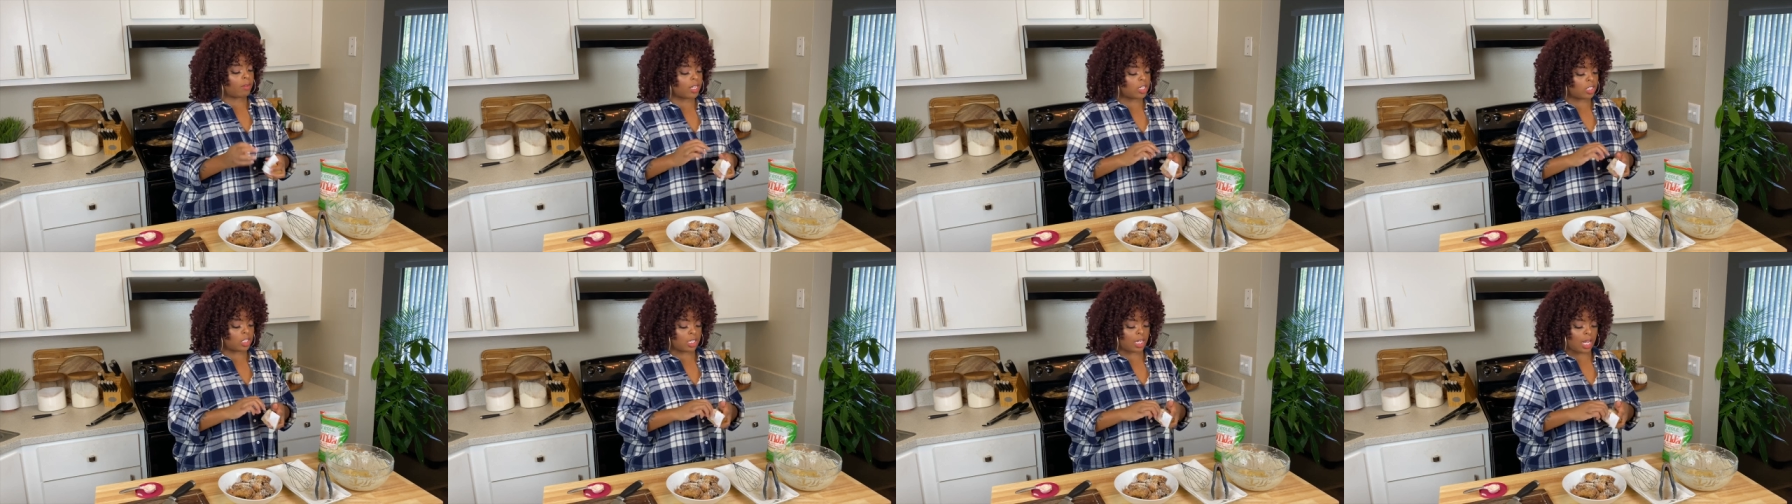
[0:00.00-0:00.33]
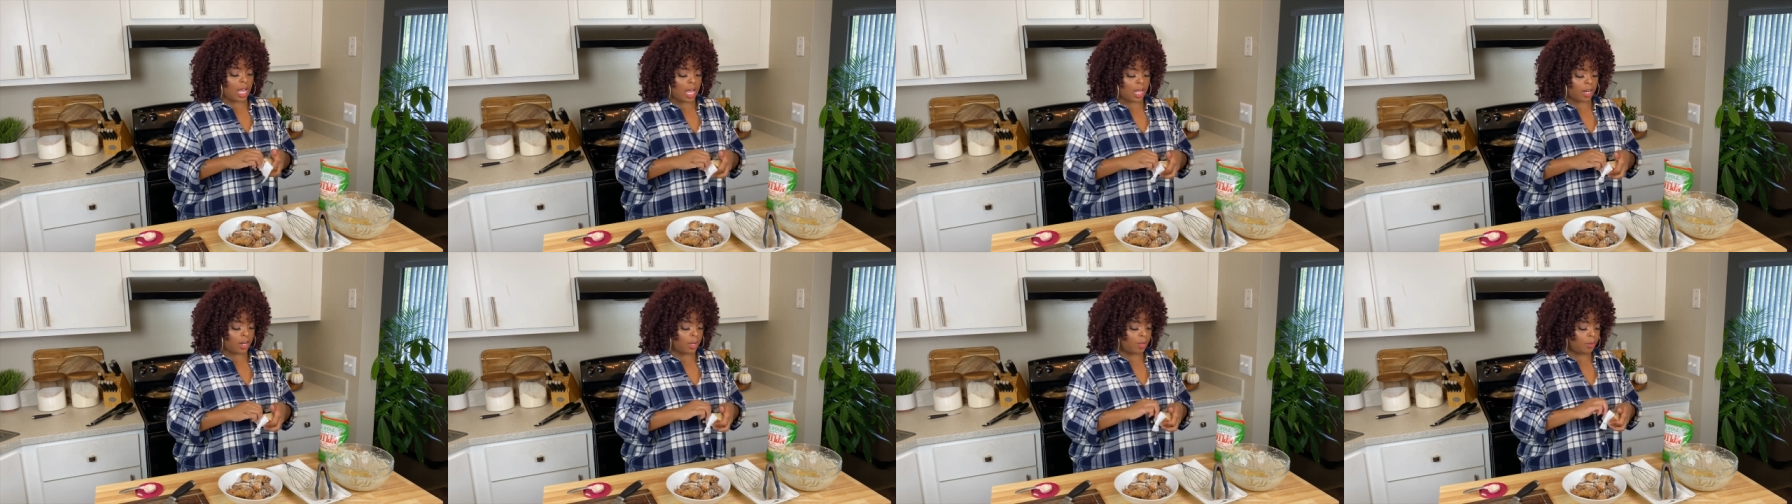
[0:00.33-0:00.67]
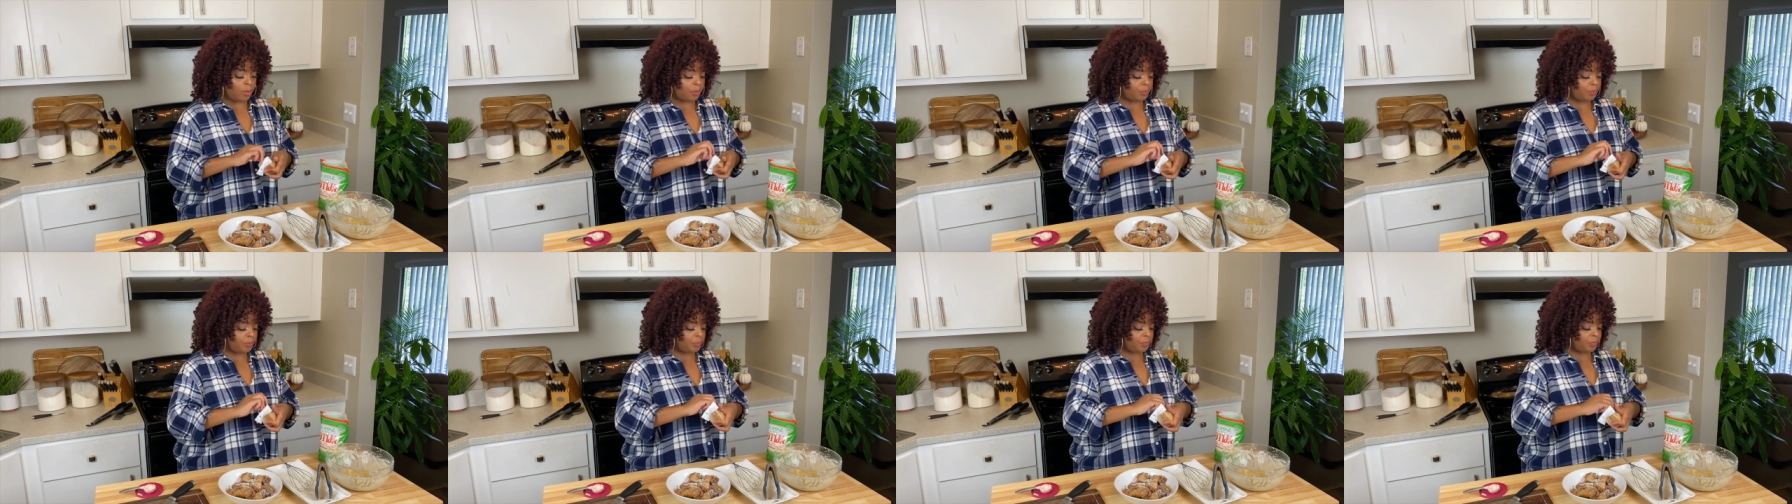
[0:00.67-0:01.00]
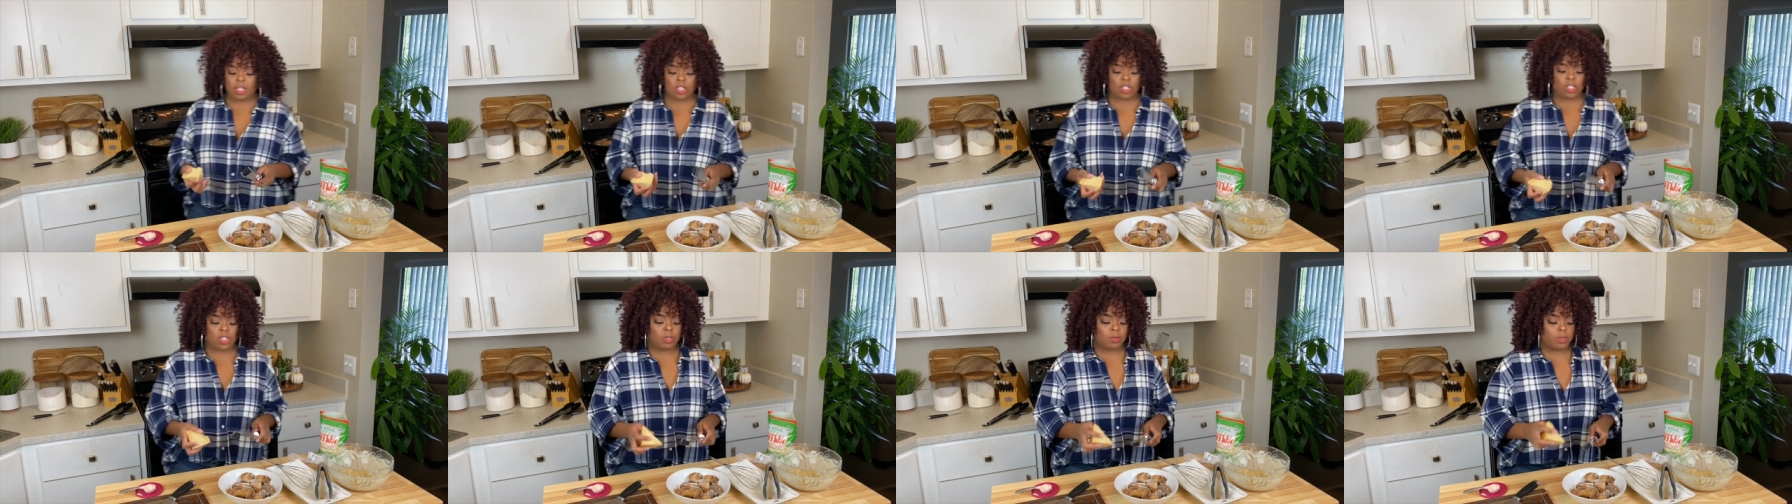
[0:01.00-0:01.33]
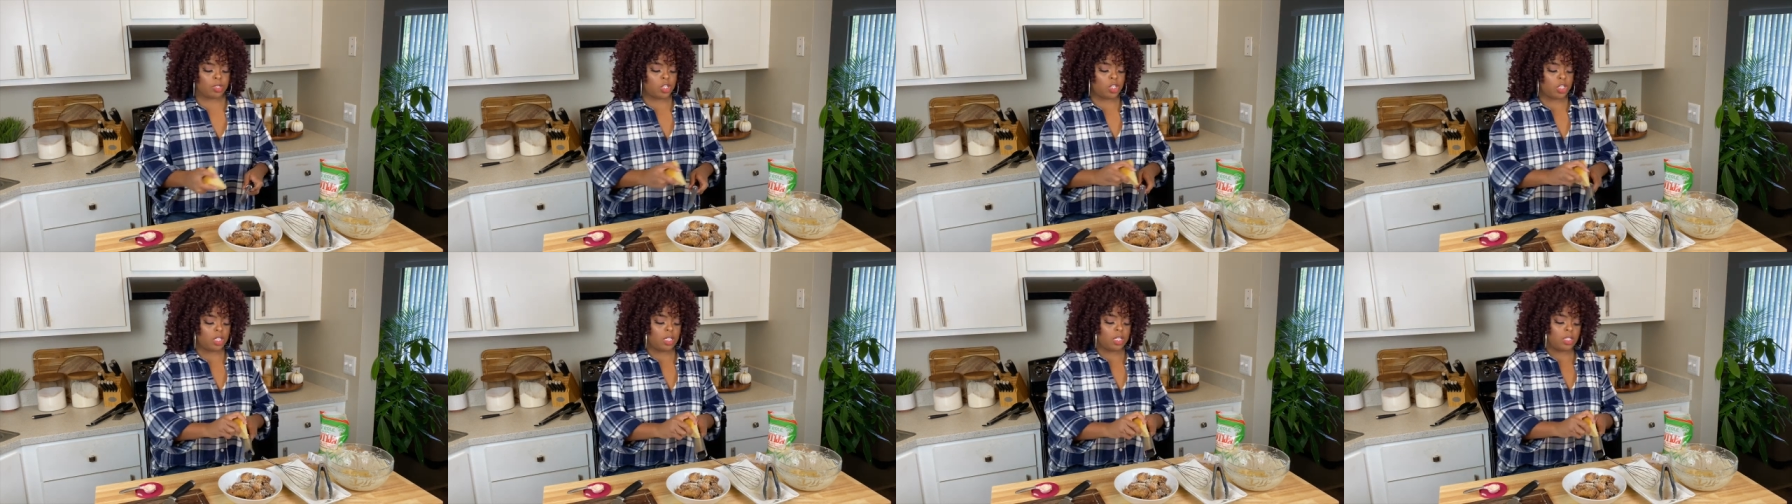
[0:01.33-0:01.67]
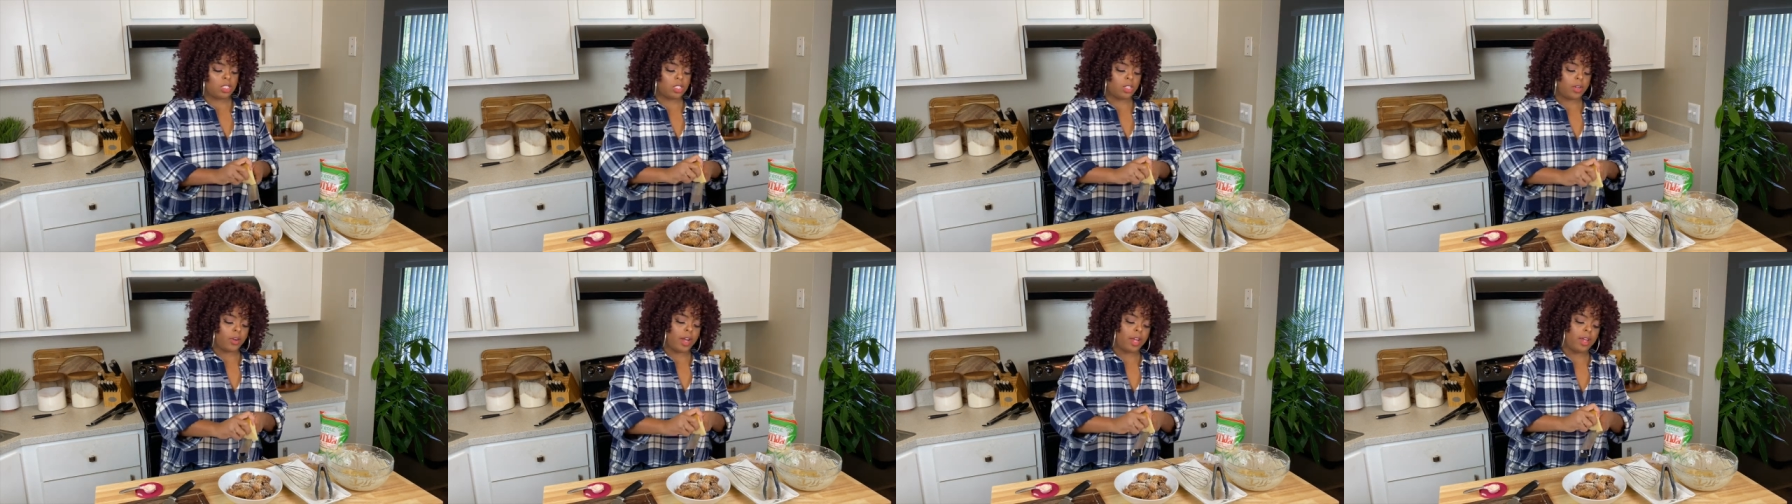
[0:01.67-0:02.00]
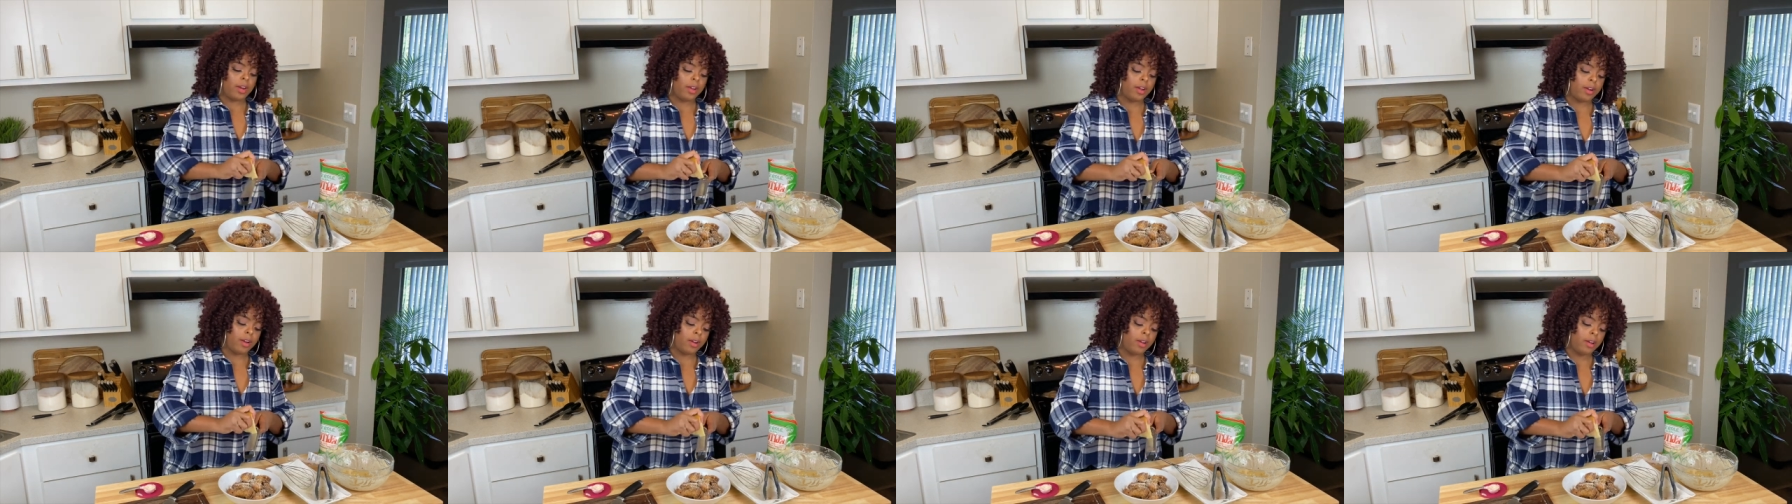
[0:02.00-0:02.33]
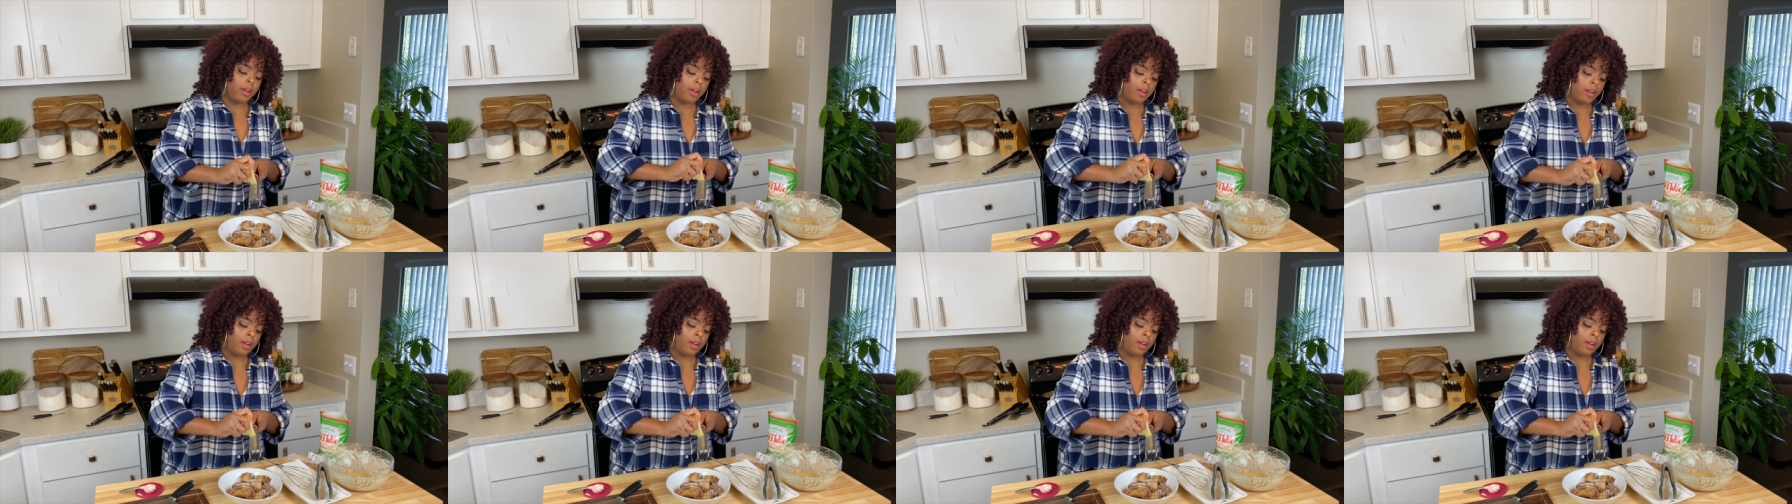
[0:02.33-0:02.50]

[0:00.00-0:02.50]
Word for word: Reggiano. Get you a cheese grater.